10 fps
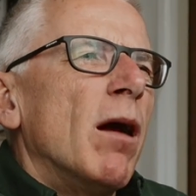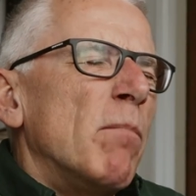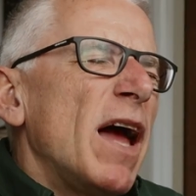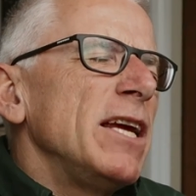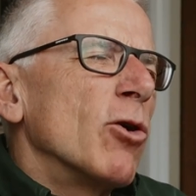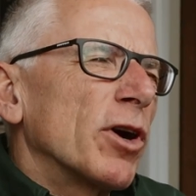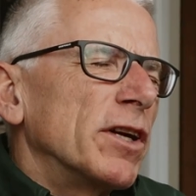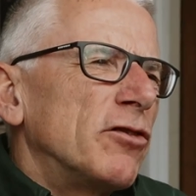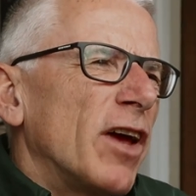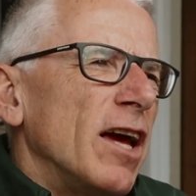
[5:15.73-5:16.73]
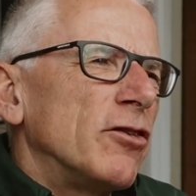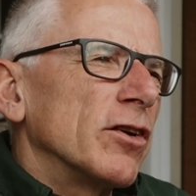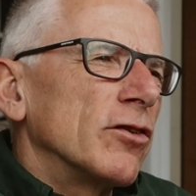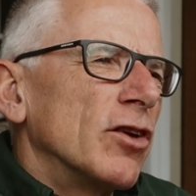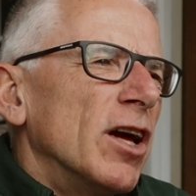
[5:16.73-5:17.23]
Many
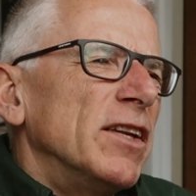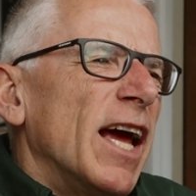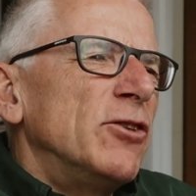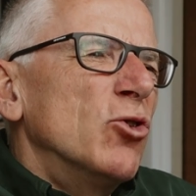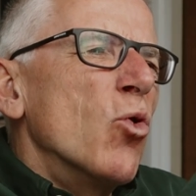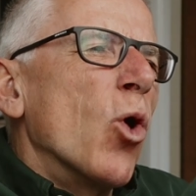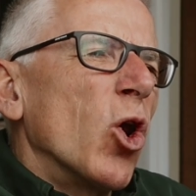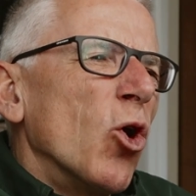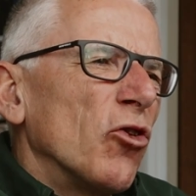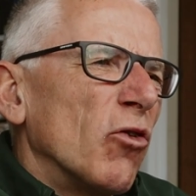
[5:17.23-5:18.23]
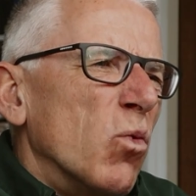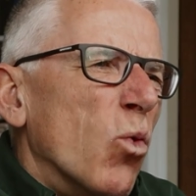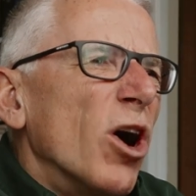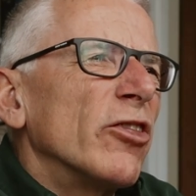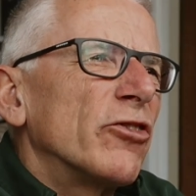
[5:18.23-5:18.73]
organizations, they do a lot of
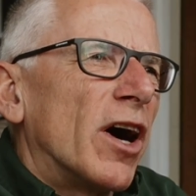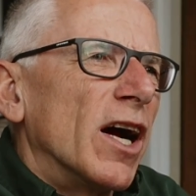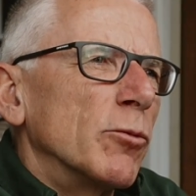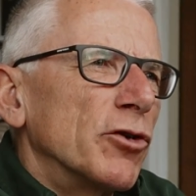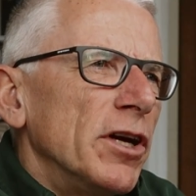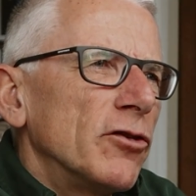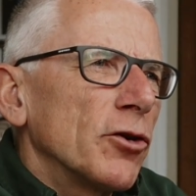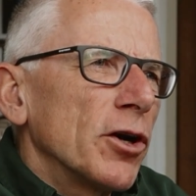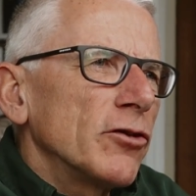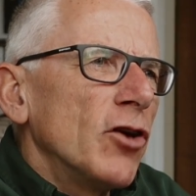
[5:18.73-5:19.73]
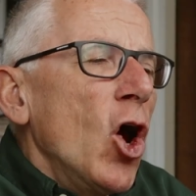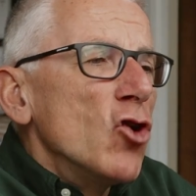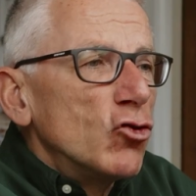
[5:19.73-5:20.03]
one-time research